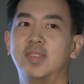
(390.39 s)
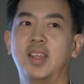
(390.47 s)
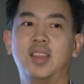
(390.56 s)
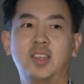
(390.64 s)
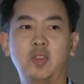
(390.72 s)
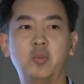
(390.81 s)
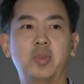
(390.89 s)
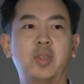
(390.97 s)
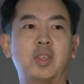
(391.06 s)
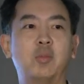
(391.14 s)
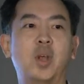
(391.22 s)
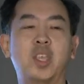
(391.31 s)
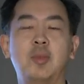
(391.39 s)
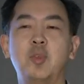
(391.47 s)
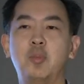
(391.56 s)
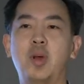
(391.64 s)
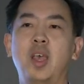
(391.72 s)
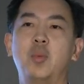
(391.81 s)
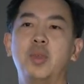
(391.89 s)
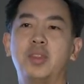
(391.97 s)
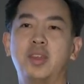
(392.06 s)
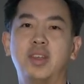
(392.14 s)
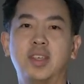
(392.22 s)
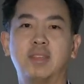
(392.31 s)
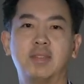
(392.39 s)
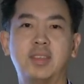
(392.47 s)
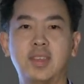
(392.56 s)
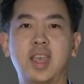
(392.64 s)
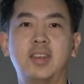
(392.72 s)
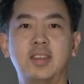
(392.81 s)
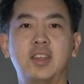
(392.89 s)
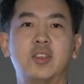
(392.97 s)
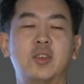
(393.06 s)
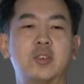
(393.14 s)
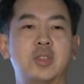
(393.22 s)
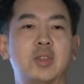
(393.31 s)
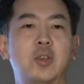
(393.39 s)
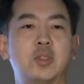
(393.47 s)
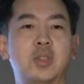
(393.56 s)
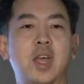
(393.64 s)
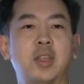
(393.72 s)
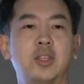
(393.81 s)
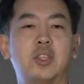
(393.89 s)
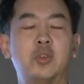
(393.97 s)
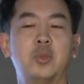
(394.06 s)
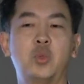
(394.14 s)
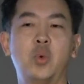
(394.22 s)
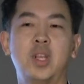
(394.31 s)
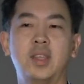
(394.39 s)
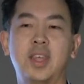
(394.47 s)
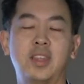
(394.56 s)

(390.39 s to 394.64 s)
I think you, Joaquin, you probably went there to get those $20,